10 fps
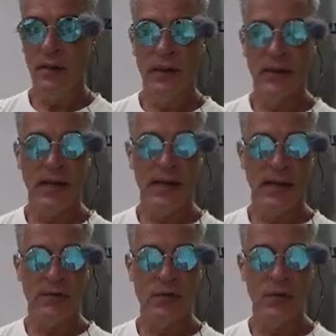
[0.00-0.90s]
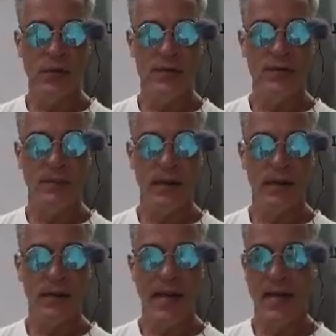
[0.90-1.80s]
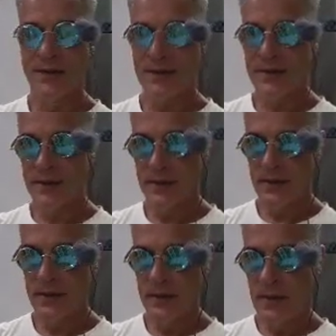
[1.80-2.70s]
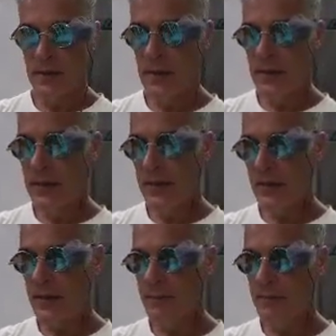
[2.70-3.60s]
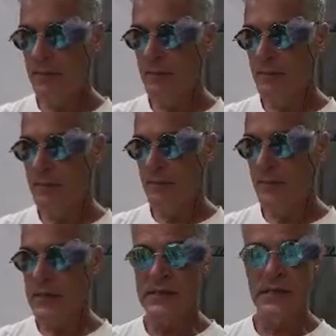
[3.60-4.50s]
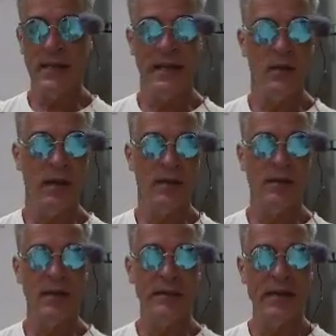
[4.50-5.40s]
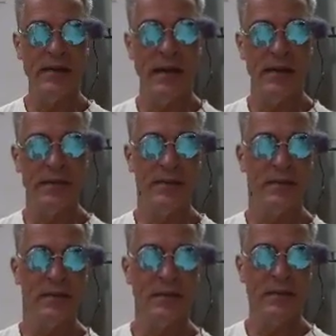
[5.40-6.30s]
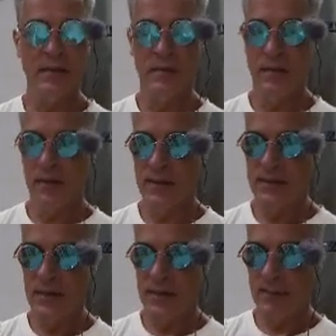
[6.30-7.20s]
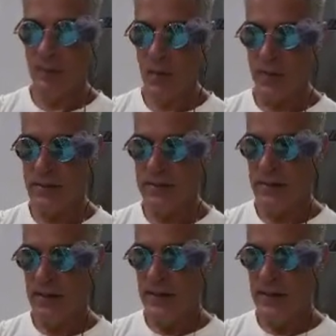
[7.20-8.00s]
One guy named George from Kansas, and he said they go down to the McDonald's on Sunday mornings.